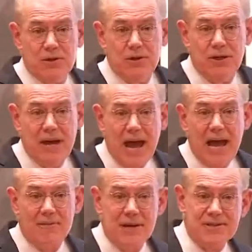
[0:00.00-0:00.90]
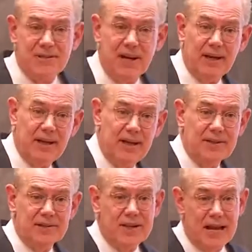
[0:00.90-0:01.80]
are atomistic
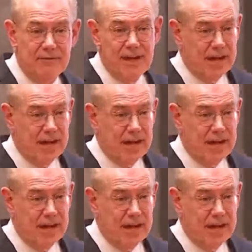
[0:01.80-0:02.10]
in the state of